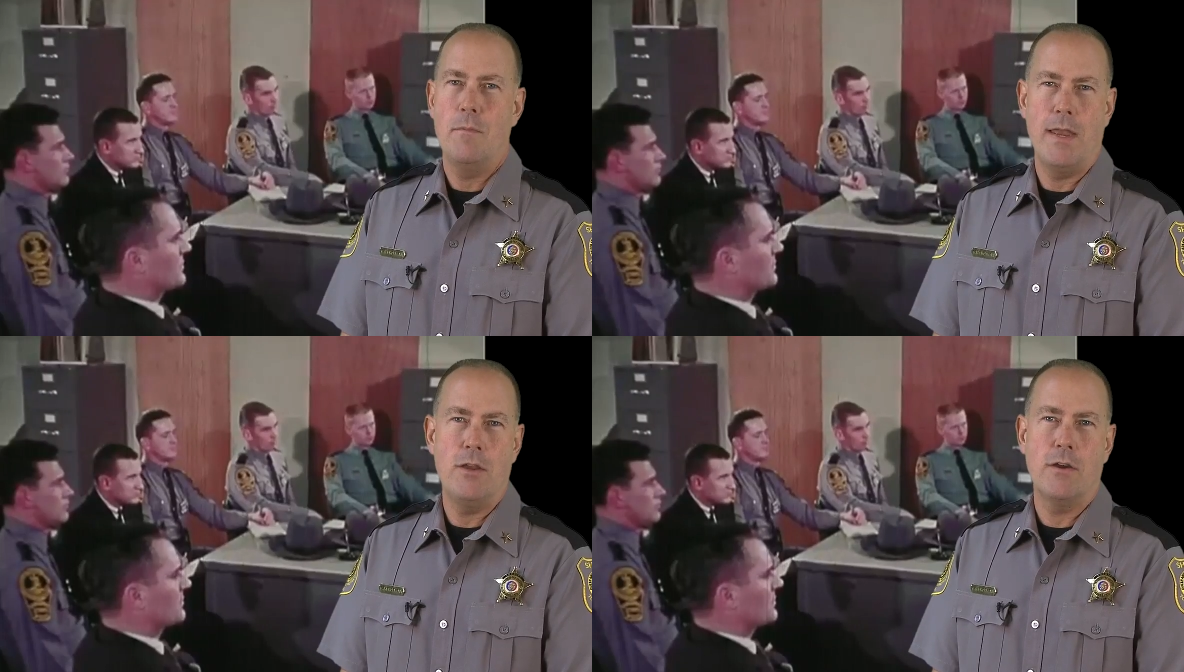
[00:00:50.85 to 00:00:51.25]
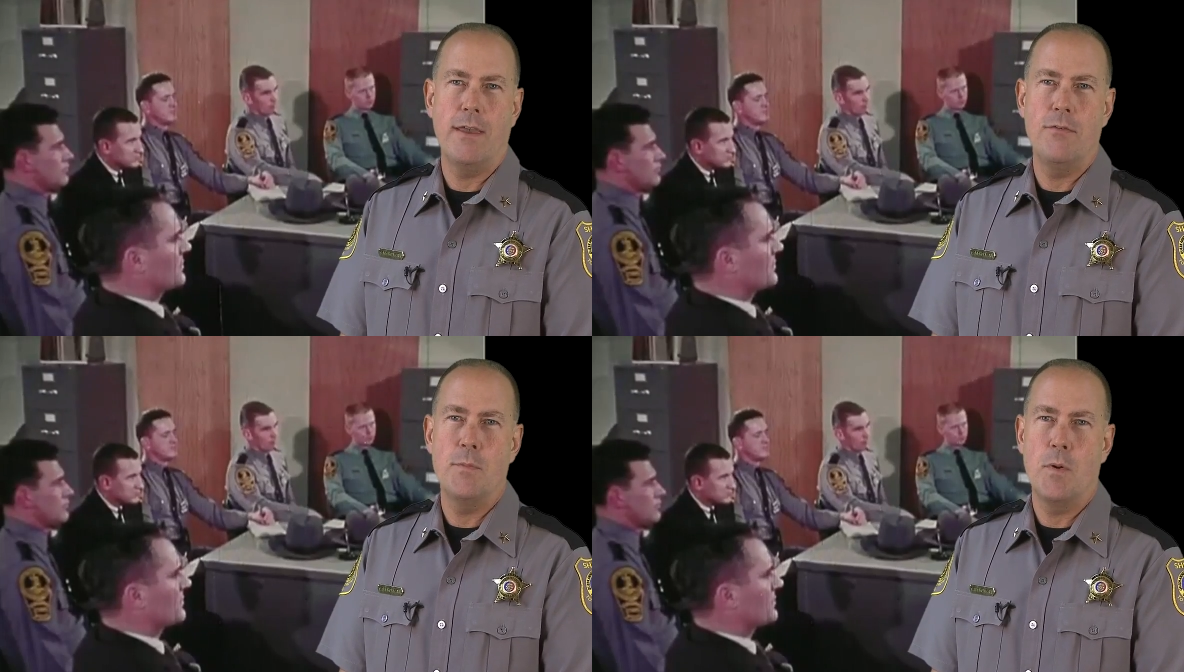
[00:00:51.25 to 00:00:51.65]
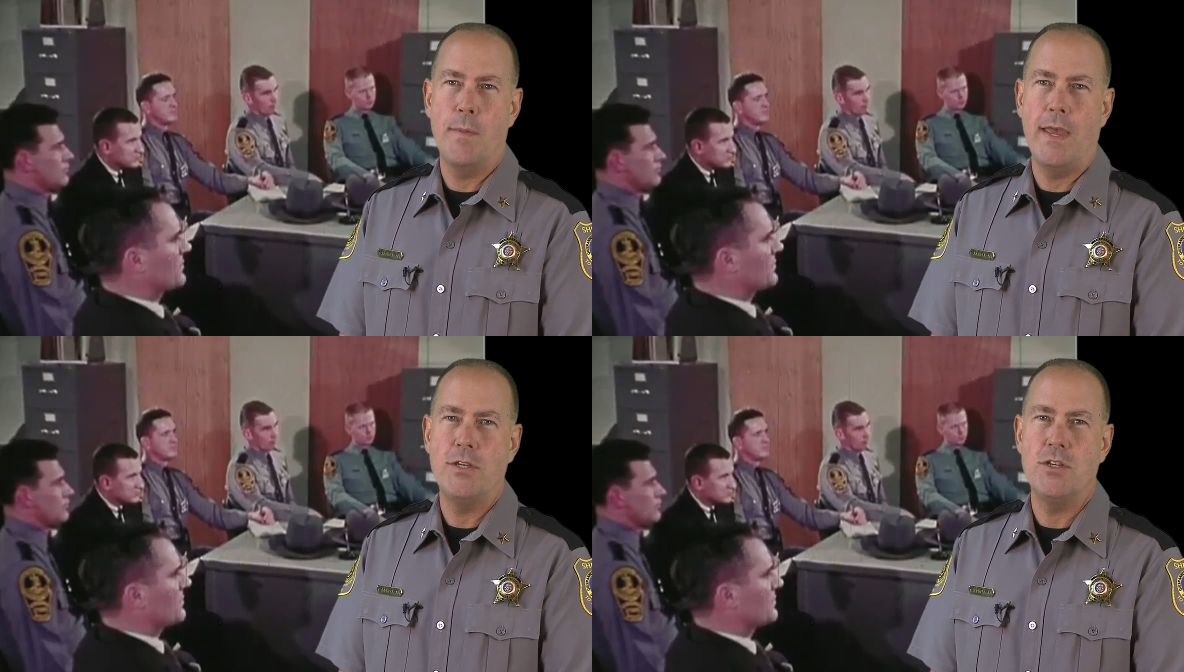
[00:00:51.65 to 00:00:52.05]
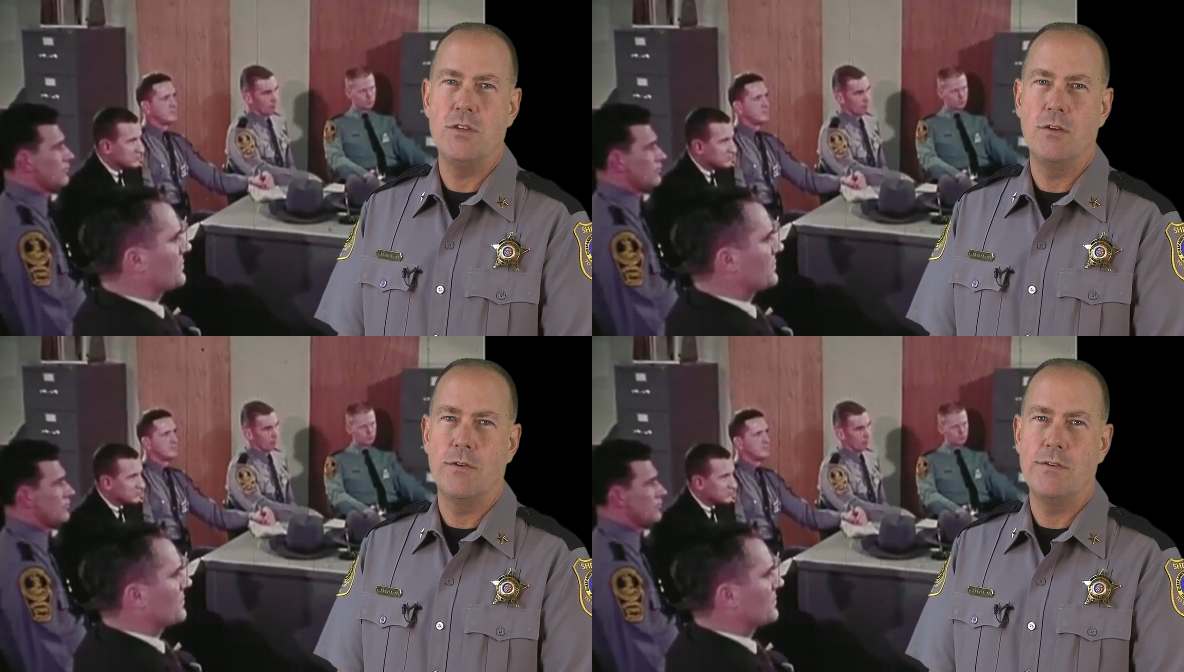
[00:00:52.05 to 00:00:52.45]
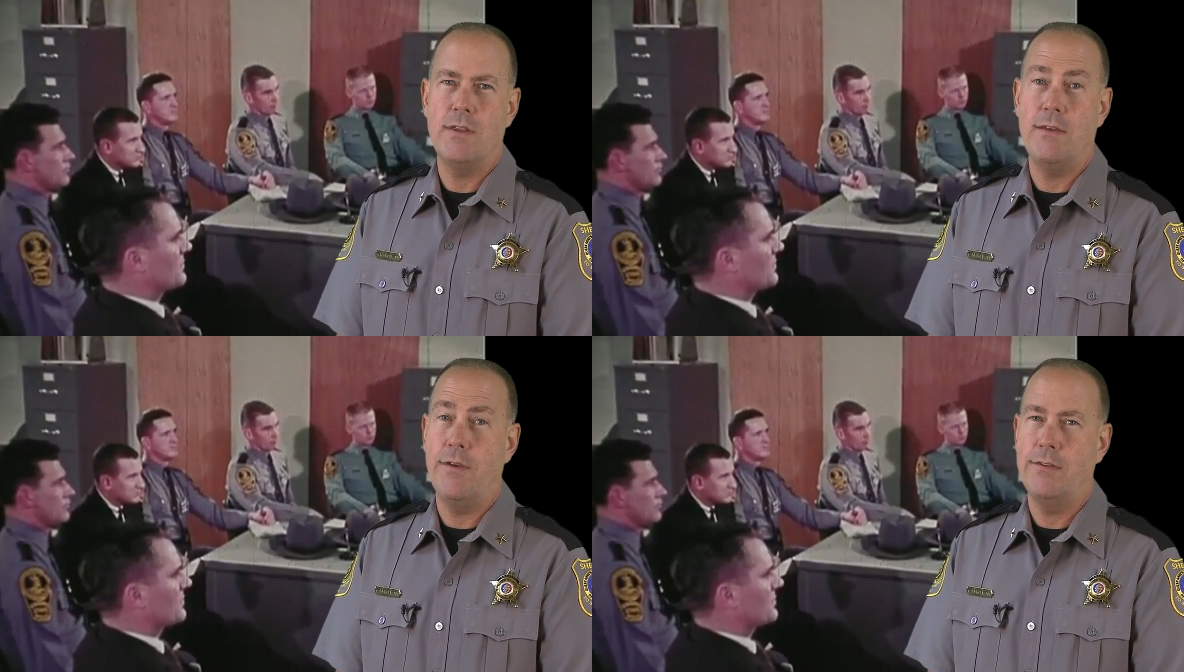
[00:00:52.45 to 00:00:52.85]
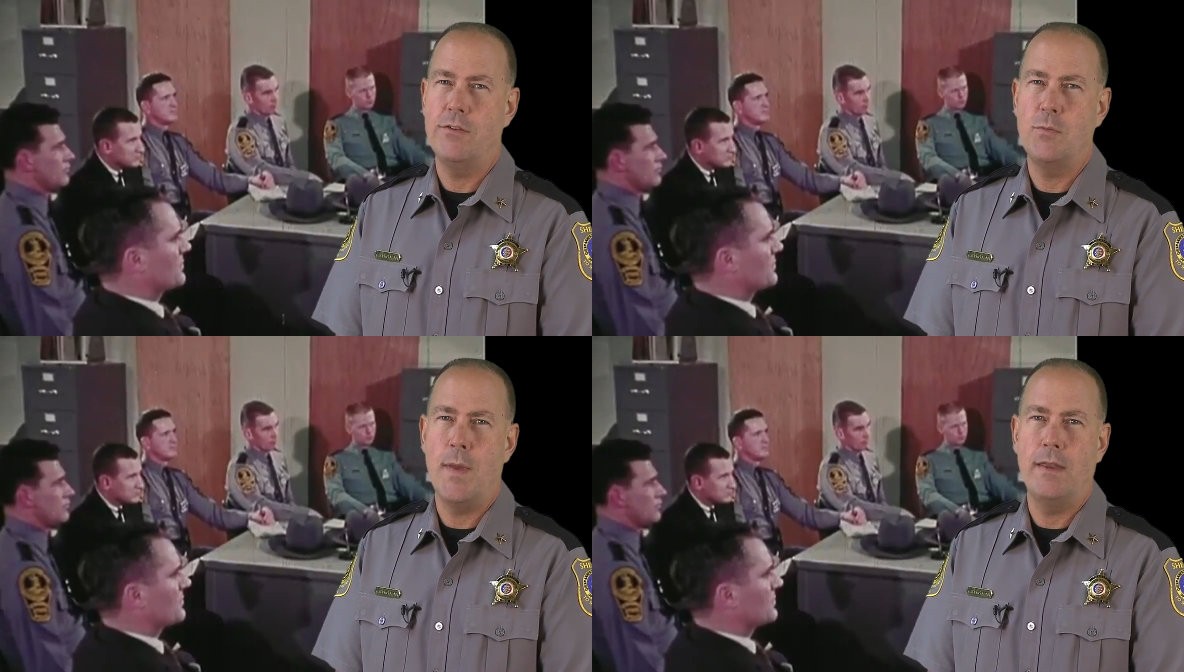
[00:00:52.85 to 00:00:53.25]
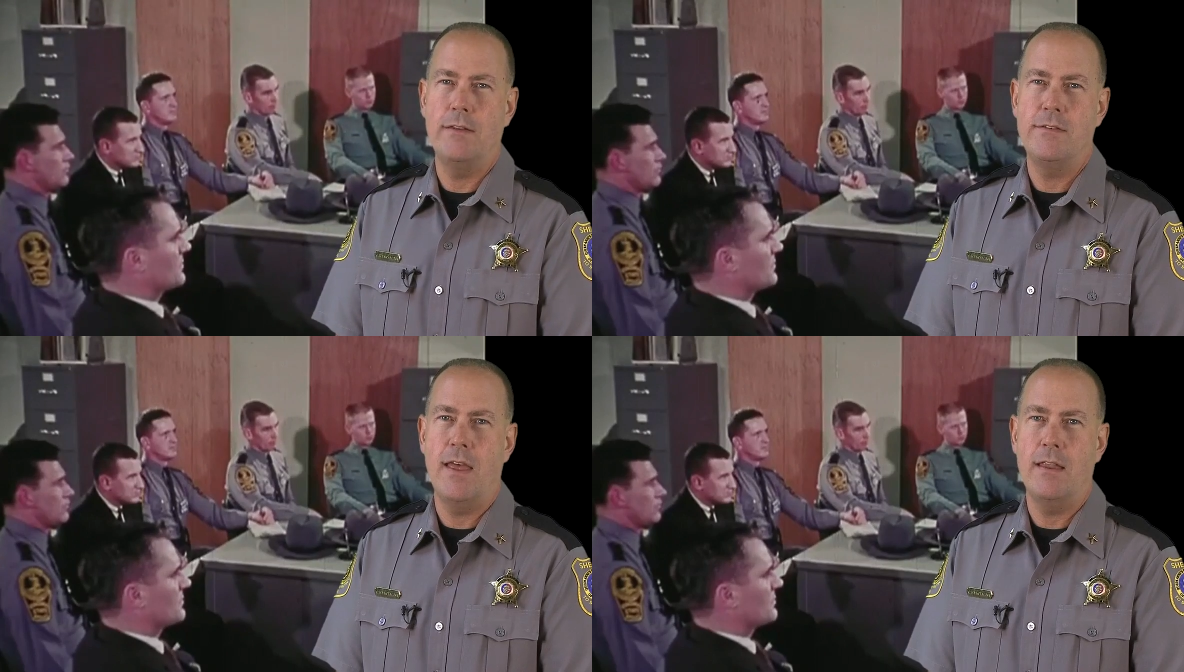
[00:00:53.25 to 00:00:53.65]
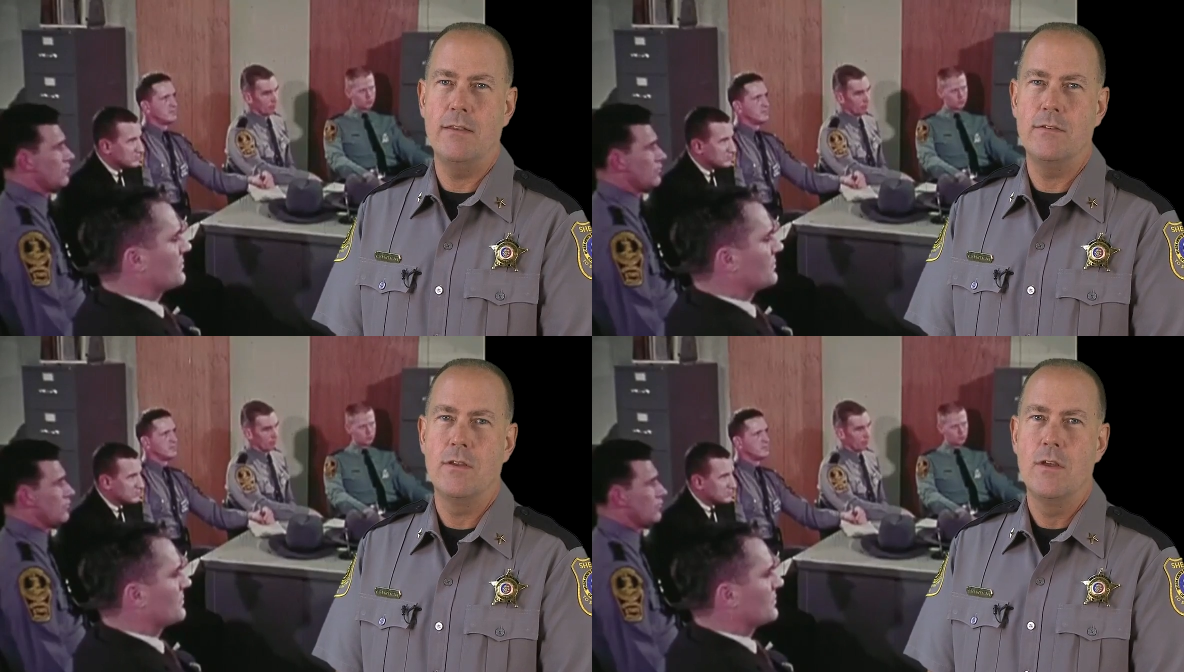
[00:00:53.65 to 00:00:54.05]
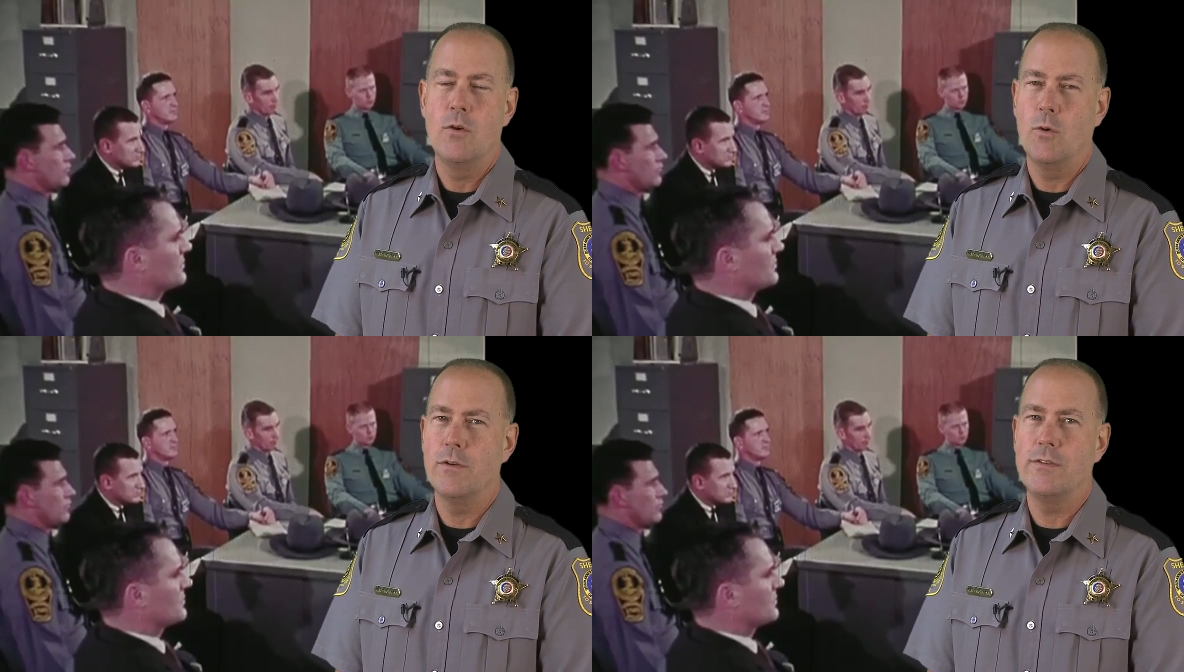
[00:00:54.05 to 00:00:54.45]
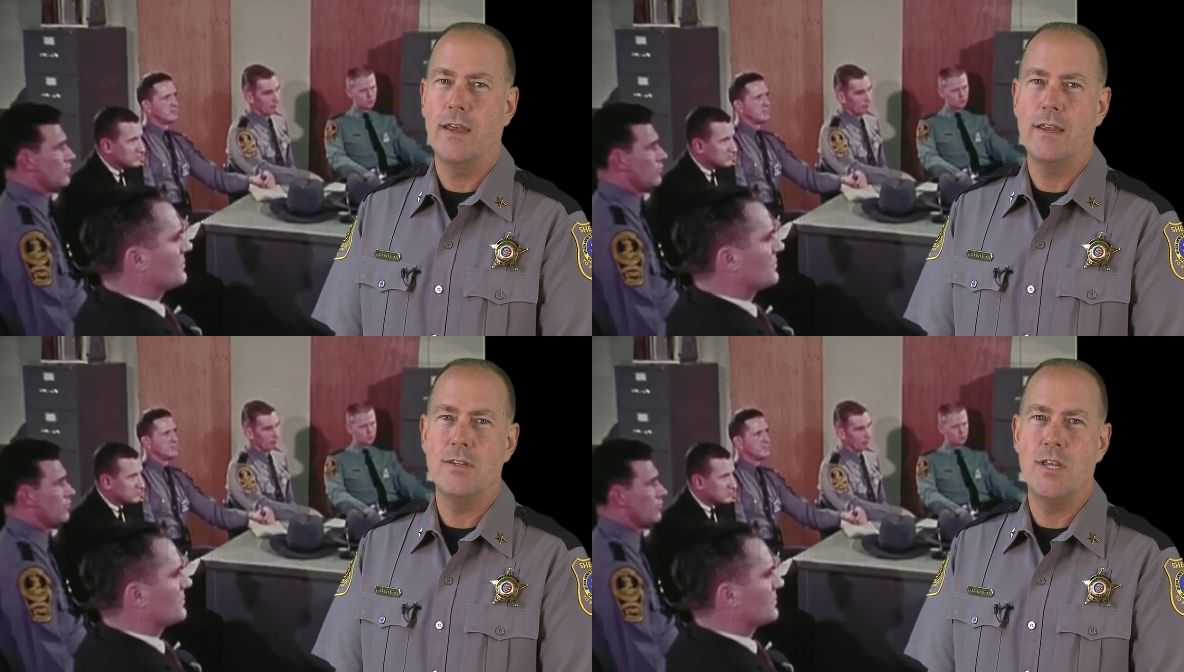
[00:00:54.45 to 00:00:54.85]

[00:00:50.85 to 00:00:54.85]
Speaker 1: Many are given probation to receive a suspended sentence or a second